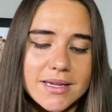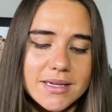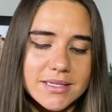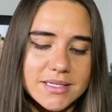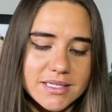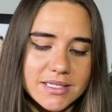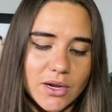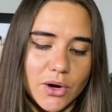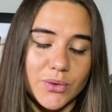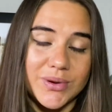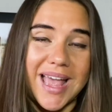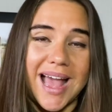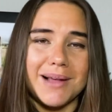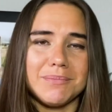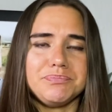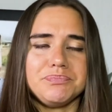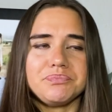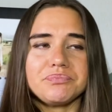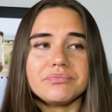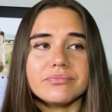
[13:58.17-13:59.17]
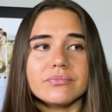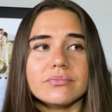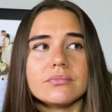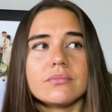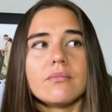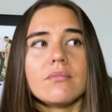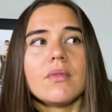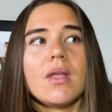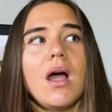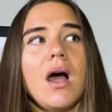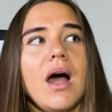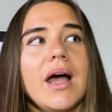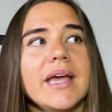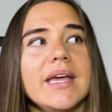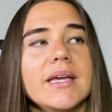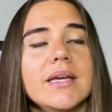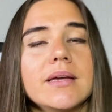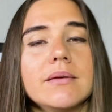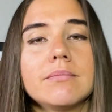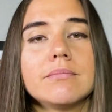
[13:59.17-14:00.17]
So yeah,
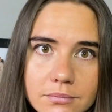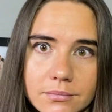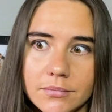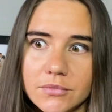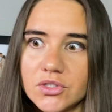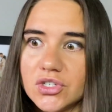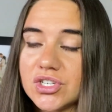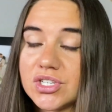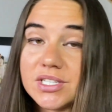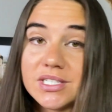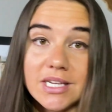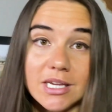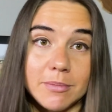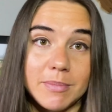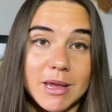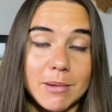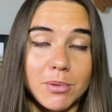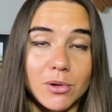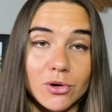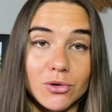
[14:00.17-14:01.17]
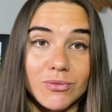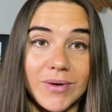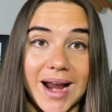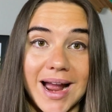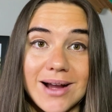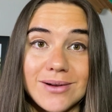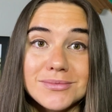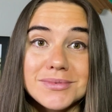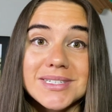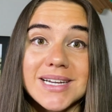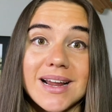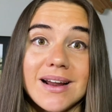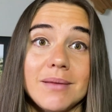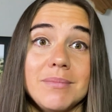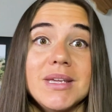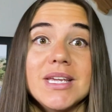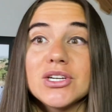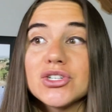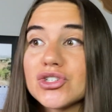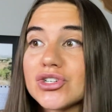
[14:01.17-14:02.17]
I just see people around, I'm
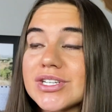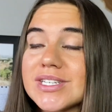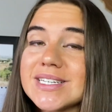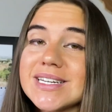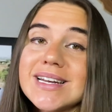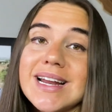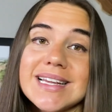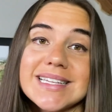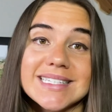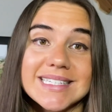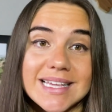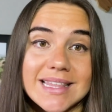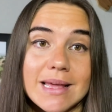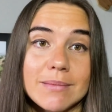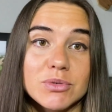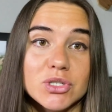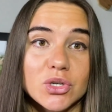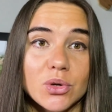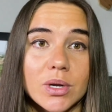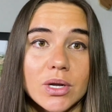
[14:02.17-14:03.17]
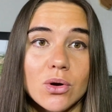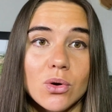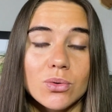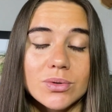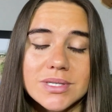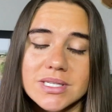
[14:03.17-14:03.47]
interested, I see them doing cool